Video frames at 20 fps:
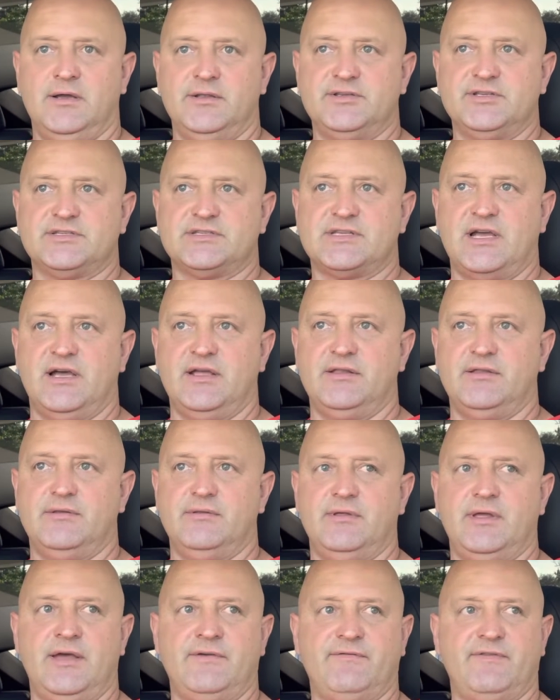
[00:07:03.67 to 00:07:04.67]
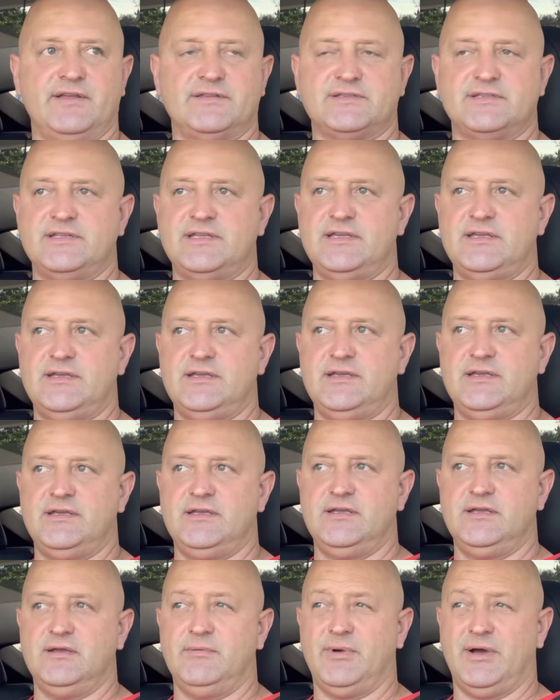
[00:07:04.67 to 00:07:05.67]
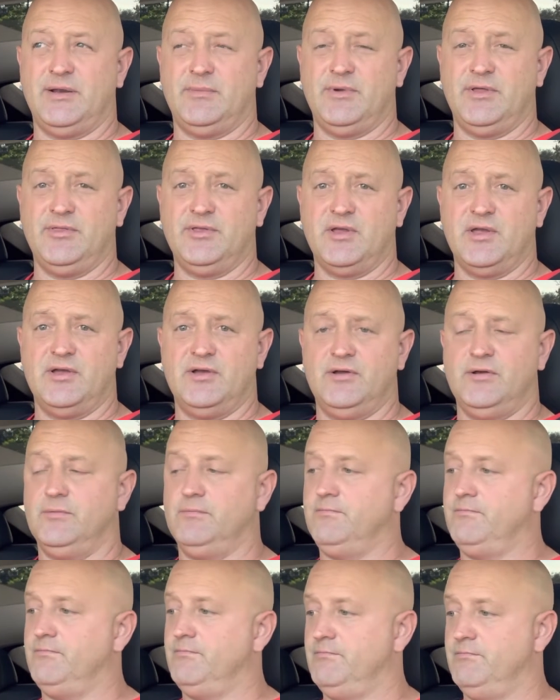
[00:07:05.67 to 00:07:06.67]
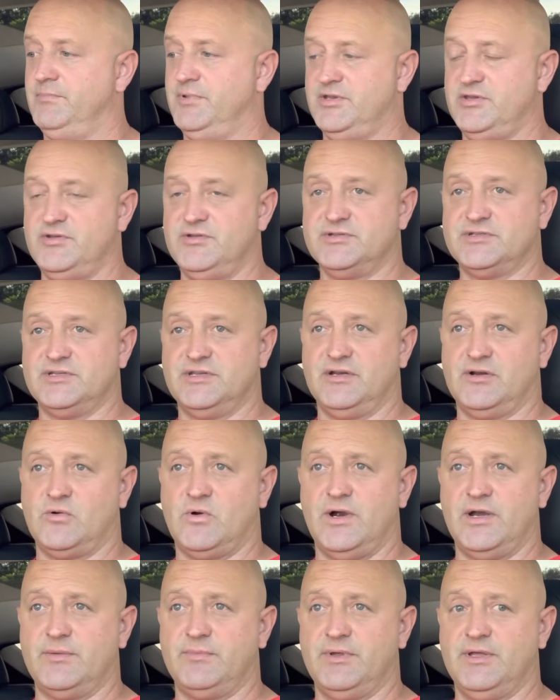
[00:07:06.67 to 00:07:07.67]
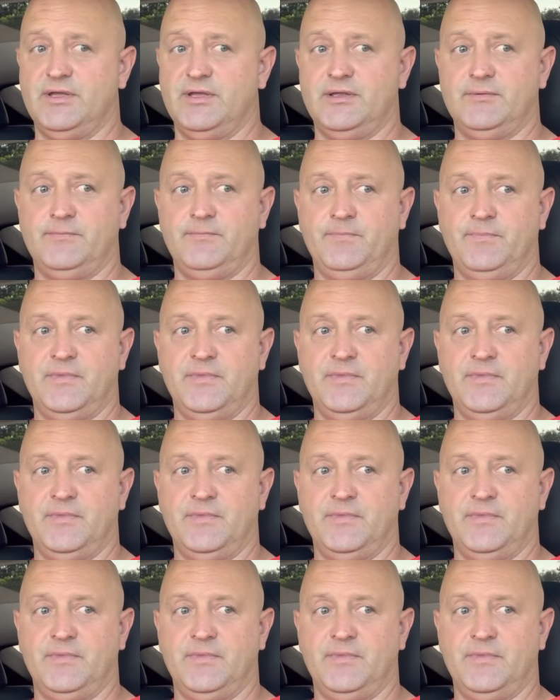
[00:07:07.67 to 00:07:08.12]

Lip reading: Just got FSD about a month ago. Been using it quite a bit.